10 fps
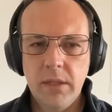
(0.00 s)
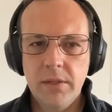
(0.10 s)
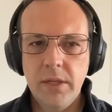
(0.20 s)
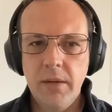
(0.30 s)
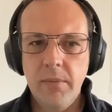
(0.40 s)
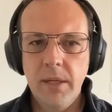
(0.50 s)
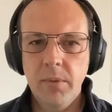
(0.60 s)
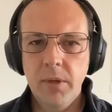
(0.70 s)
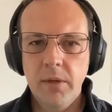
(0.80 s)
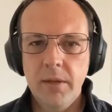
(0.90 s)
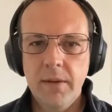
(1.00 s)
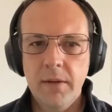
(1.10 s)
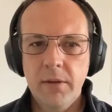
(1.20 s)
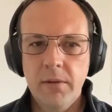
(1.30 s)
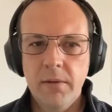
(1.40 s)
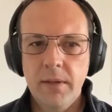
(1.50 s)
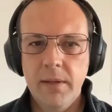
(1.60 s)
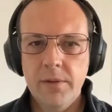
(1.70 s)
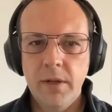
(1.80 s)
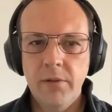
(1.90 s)
timing bug in
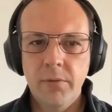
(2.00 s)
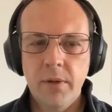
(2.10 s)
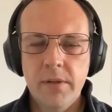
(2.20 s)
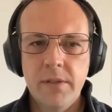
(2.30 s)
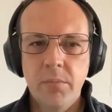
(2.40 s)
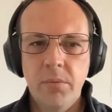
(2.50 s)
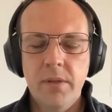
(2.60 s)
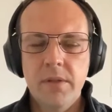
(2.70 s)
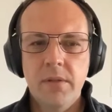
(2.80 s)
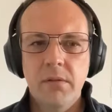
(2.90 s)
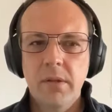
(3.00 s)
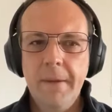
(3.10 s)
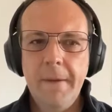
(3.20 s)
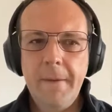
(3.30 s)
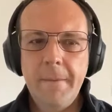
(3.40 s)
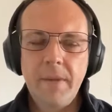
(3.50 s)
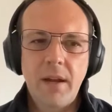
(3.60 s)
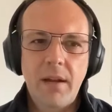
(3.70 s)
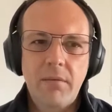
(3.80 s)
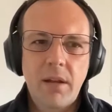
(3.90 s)
their software at some point. So
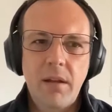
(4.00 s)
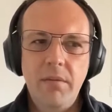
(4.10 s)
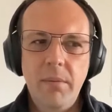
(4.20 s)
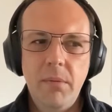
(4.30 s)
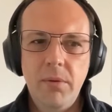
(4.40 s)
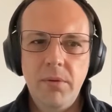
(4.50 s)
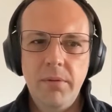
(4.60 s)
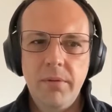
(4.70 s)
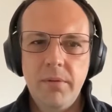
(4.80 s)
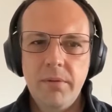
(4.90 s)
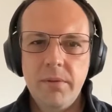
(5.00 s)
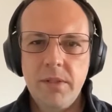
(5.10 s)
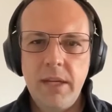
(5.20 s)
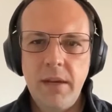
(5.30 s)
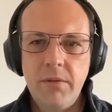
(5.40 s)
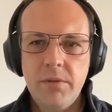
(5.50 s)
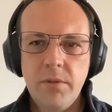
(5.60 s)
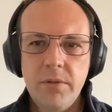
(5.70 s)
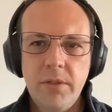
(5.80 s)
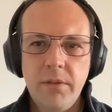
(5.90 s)
I remember the scan
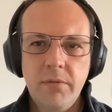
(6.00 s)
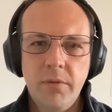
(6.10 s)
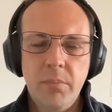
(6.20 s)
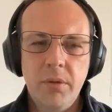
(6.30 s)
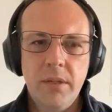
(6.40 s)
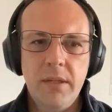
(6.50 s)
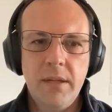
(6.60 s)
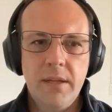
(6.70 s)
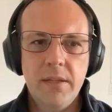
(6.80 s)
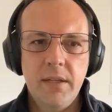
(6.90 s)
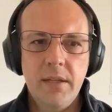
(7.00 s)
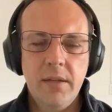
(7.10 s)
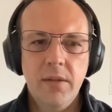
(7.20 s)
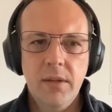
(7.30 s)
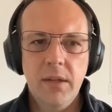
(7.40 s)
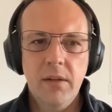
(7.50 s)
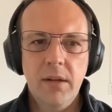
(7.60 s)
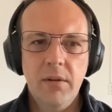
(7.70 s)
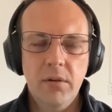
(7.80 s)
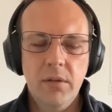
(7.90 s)
results and the vulnerability testing,
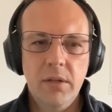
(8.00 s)
and early